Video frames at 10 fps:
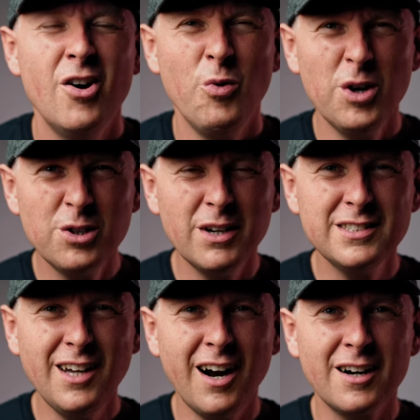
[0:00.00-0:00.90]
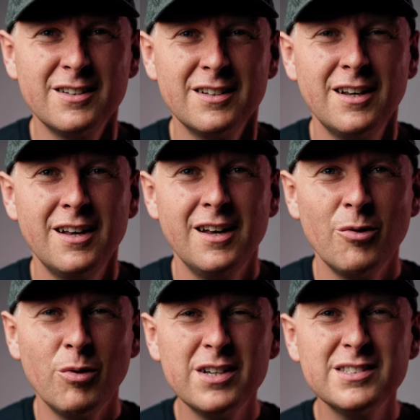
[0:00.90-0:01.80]
where do I start?
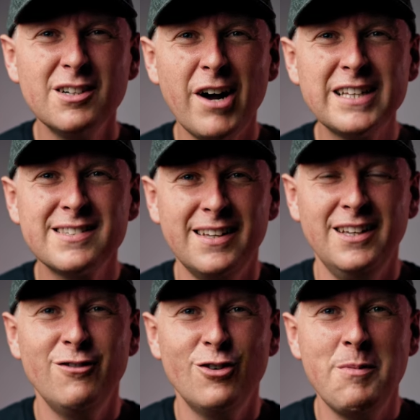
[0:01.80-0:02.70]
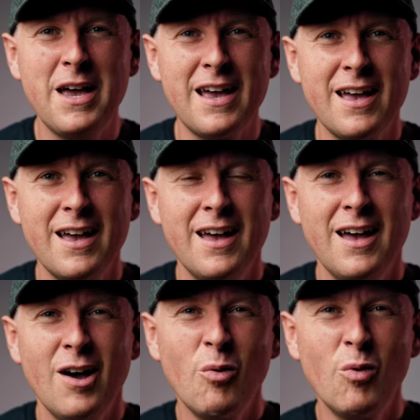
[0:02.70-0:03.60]
What is the right setting for me?
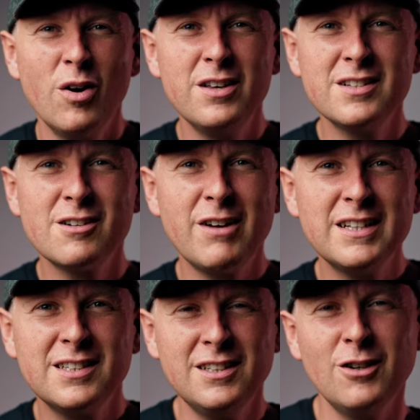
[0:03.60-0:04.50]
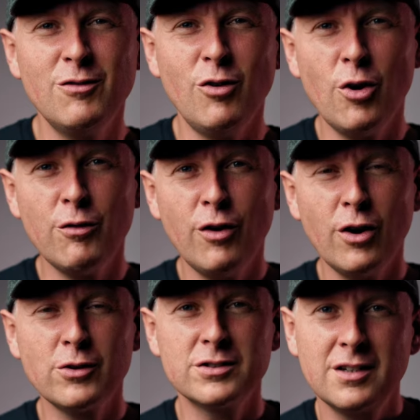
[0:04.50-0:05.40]
What is the right setting of
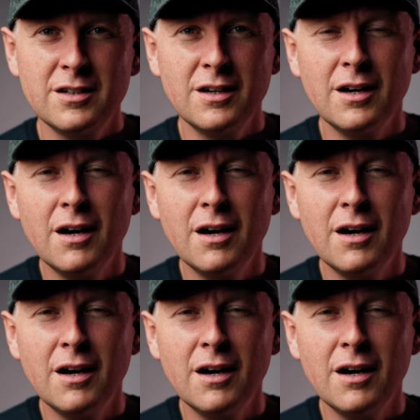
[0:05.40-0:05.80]
autofocus? And